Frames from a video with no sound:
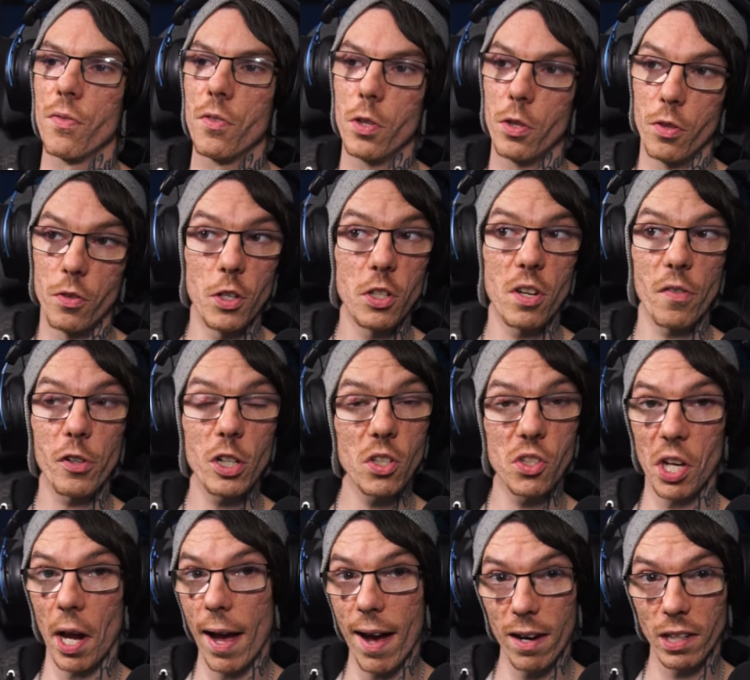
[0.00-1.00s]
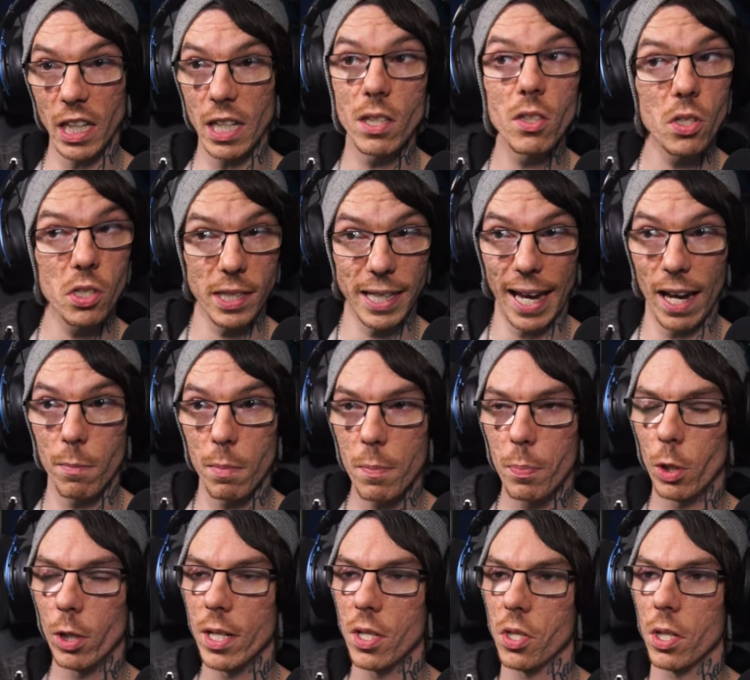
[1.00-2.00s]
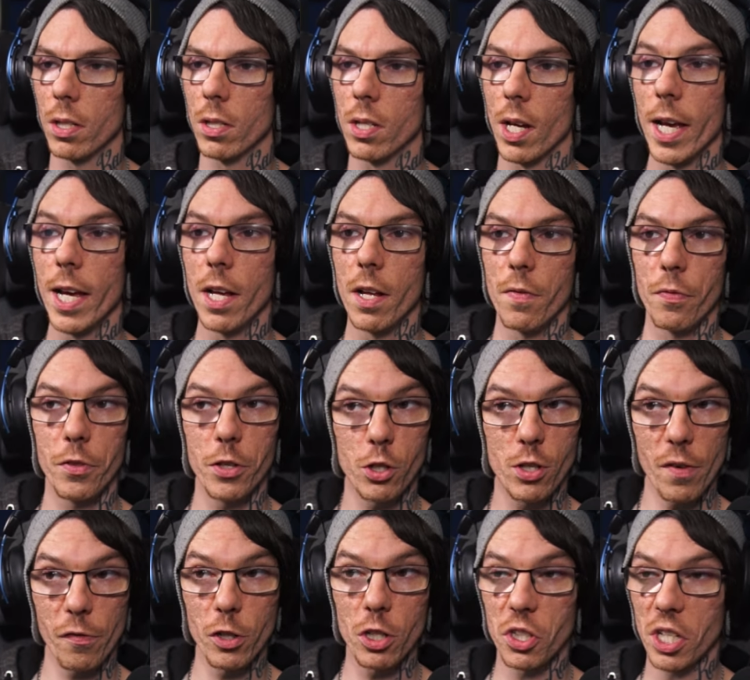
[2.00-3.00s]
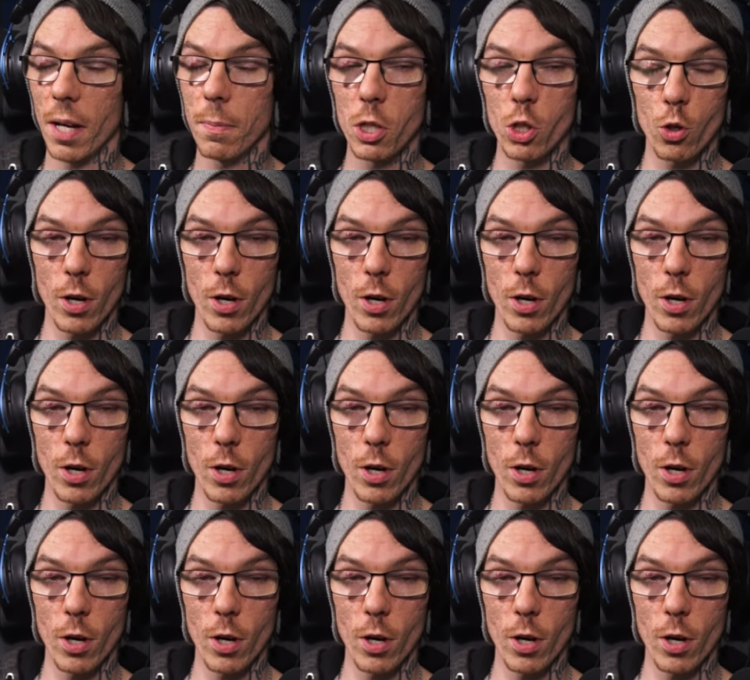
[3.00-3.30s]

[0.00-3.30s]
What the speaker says: The different Sahagins can be poisoned. The different types of